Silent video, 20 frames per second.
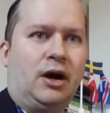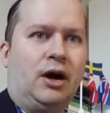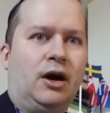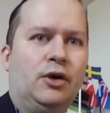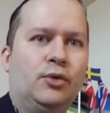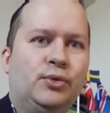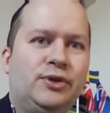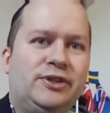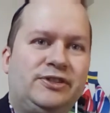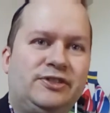
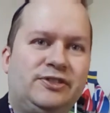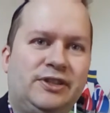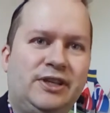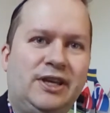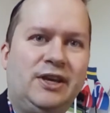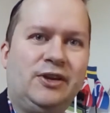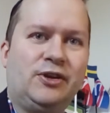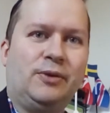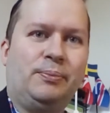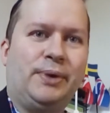Are we
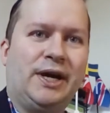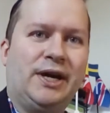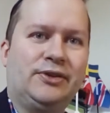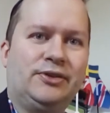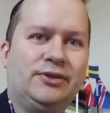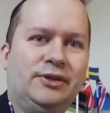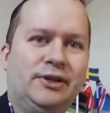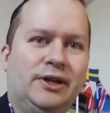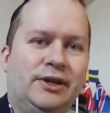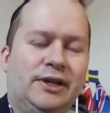seeing a
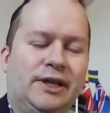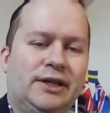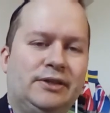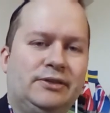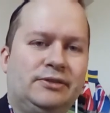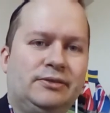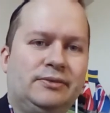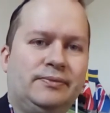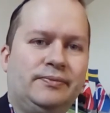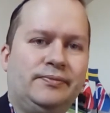pattern here
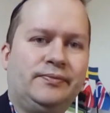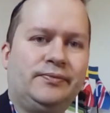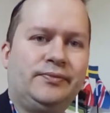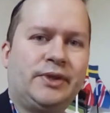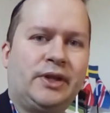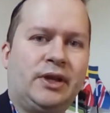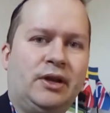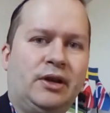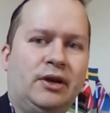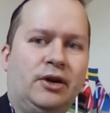yet?
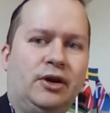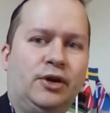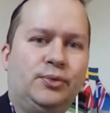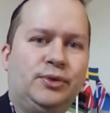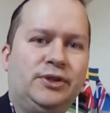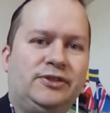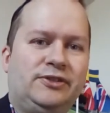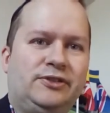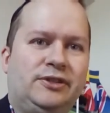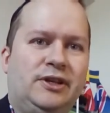Are
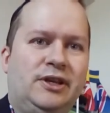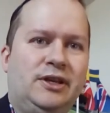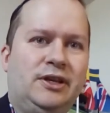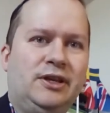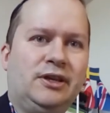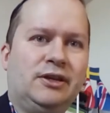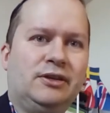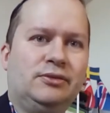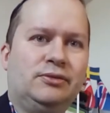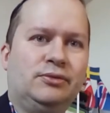we
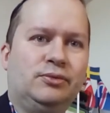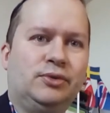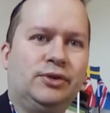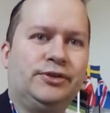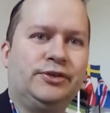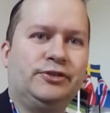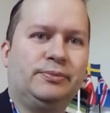seeing what